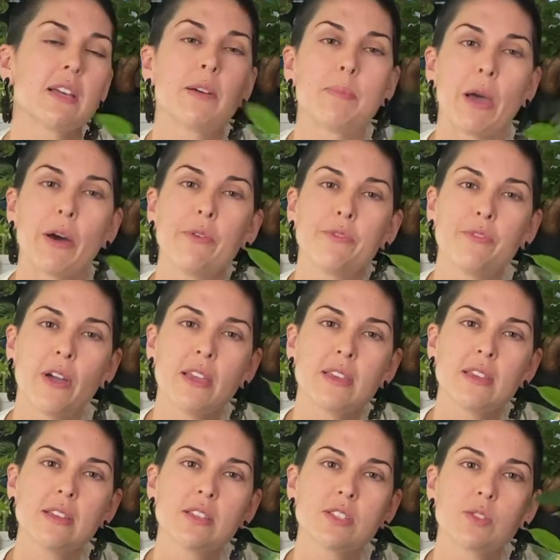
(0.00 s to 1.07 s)
about
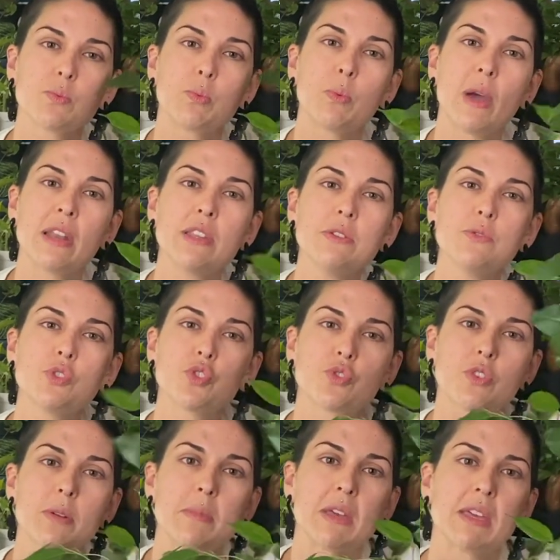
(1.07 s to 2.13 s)
ficus, when you
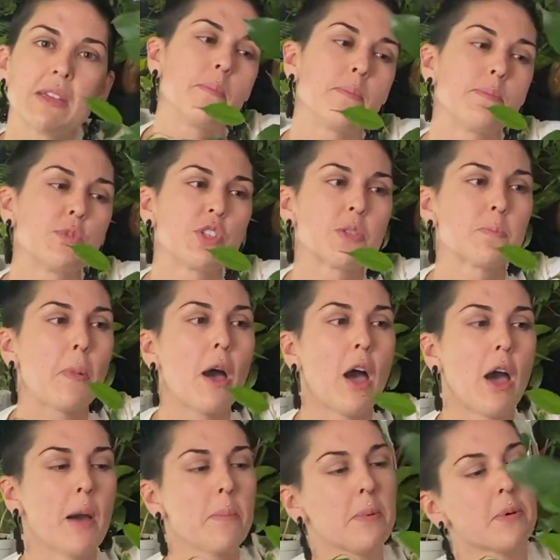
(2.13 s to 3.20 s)
trim it, just
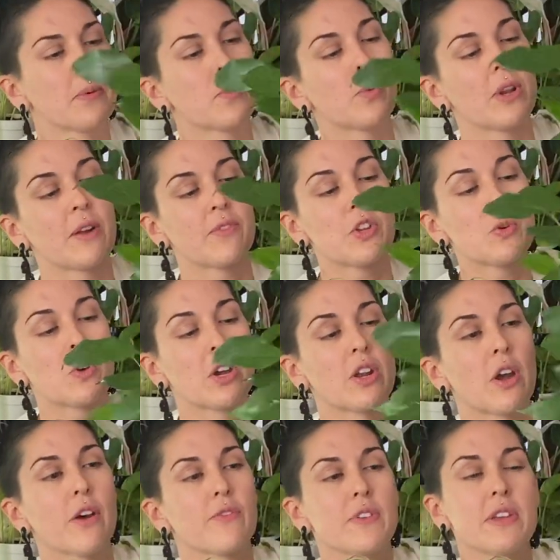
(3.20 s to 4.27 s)
pop whatever you cut
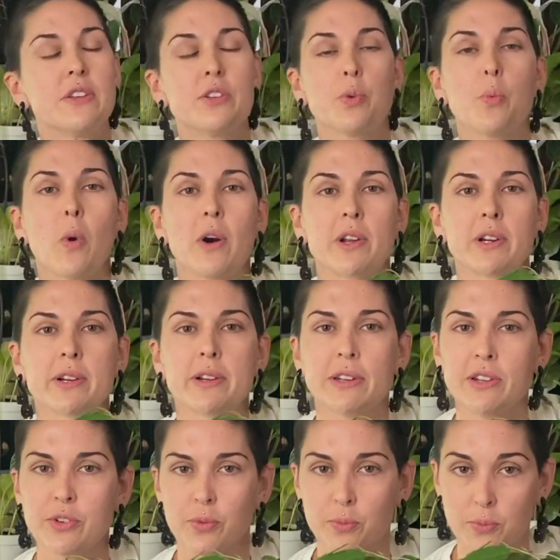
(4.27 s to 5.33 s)
off into water and
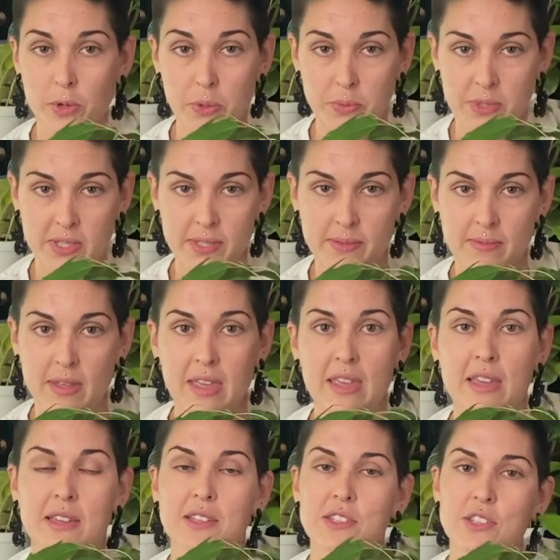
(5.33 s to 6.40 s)
it'll root,
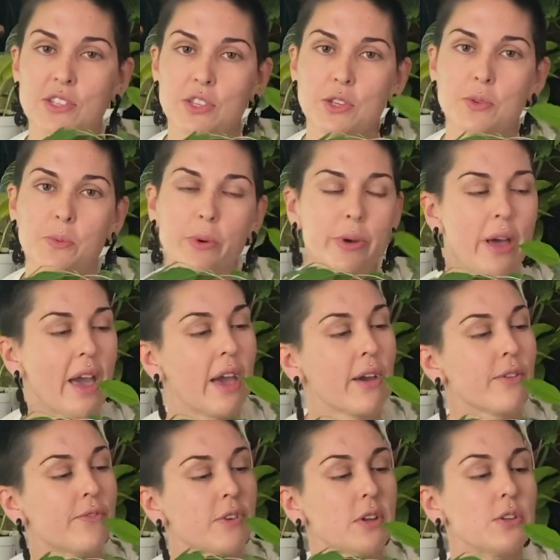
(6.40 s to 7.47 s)
and you will
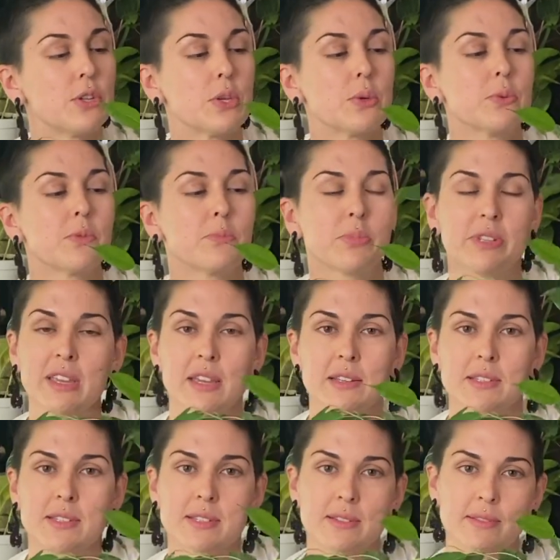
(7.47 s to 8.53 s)
have a new
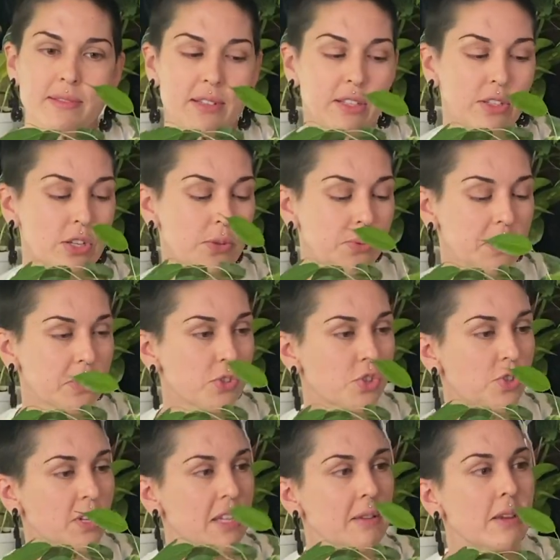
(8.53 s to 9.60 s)
plant, a new little tree.